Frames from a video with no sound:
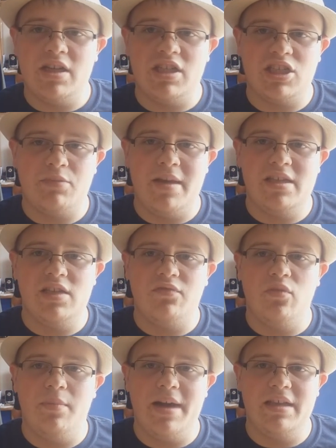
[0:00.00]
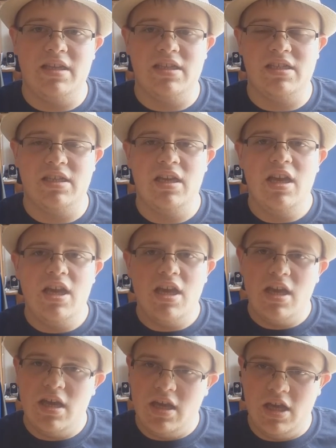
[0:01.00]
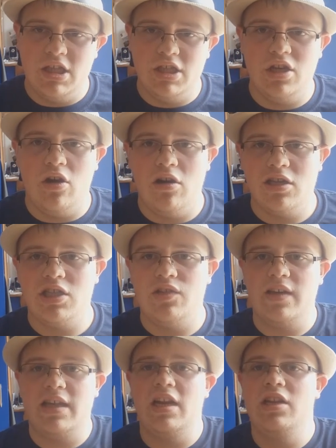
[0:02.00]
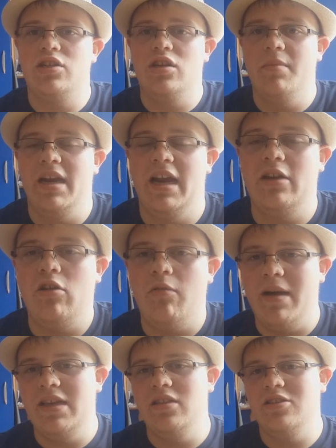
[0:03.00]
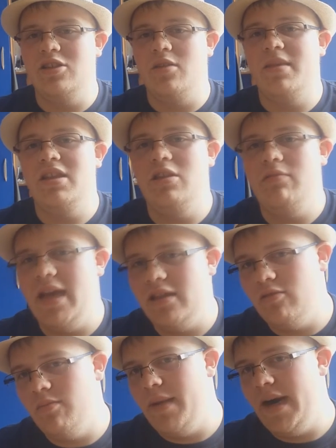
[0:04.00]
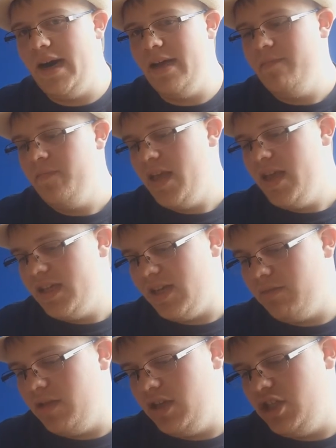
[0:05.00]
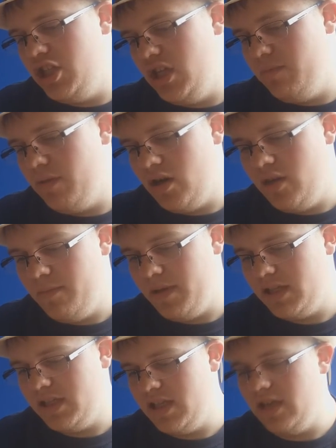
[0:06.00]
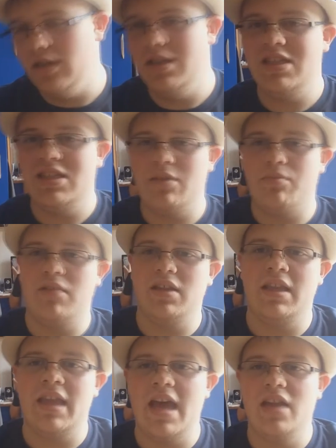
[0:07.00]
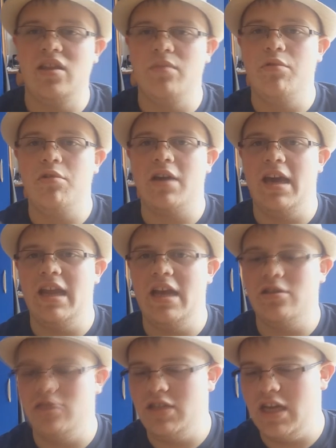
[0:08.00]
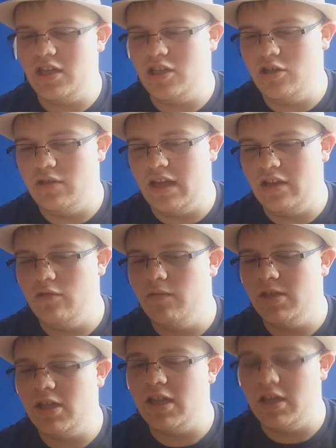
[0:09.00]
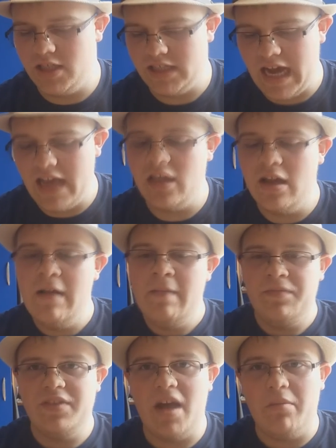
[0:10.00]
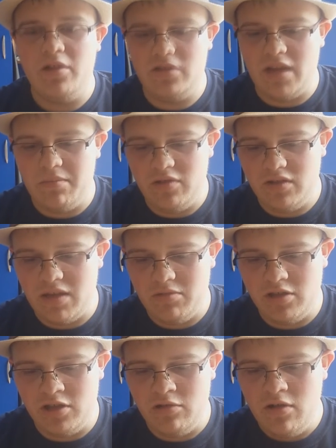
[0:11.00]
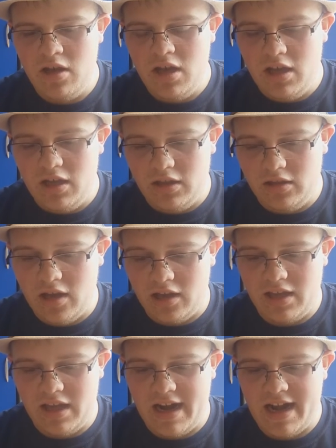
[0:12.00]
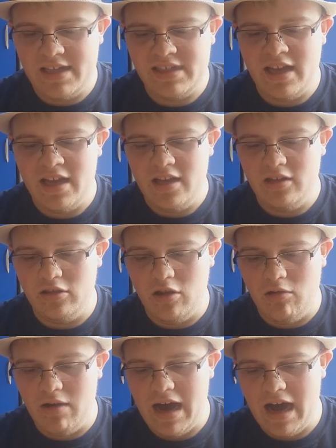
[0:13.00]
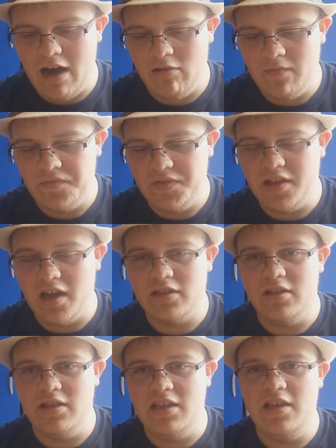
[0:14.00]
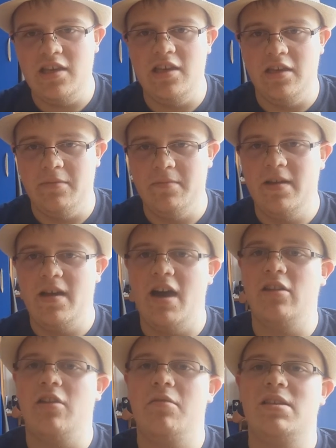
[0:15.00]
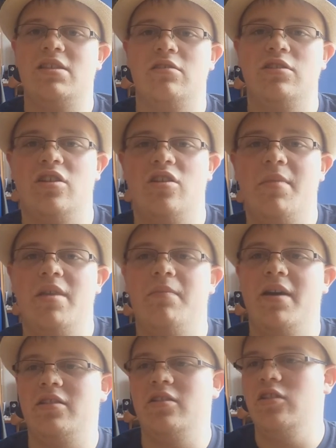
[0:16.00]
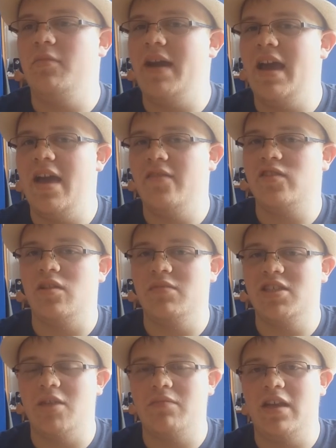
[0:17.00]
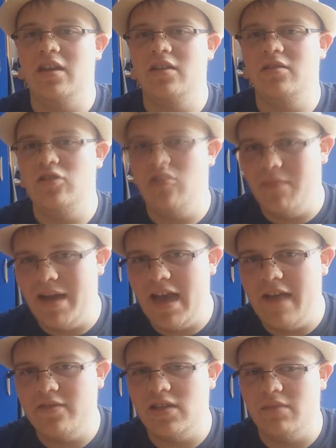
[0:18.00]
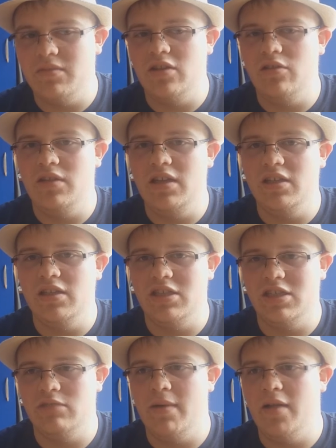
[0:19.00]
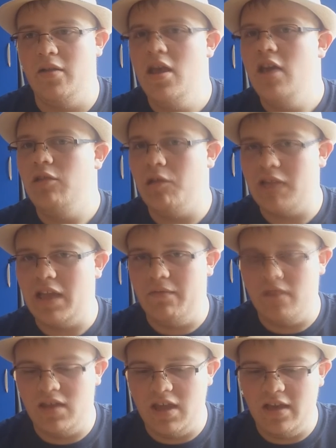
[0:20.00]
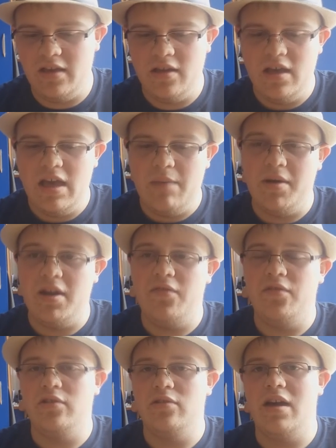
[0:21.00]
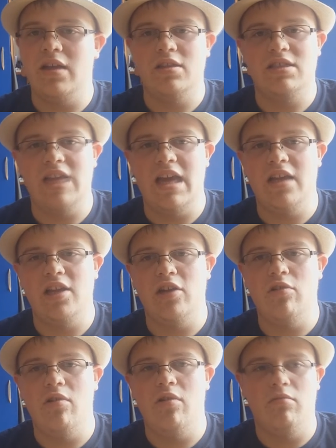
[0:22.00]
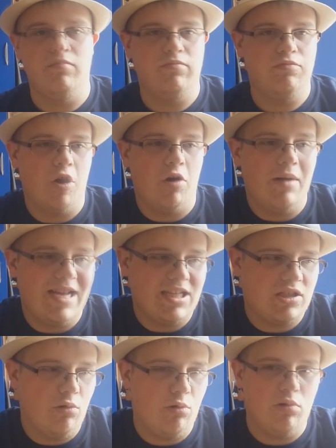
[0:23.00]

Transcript: much expensive to buy this in Austria than in Germany. I don't know why in Germany you get to buy something cheaper, but still, this is a pretty dandy book, and I suggest you that you visit their site, www.reisenowhow.de. I know it's on German, but you might have some you might have something on English as well. Not everything, but if you do not understand, go ask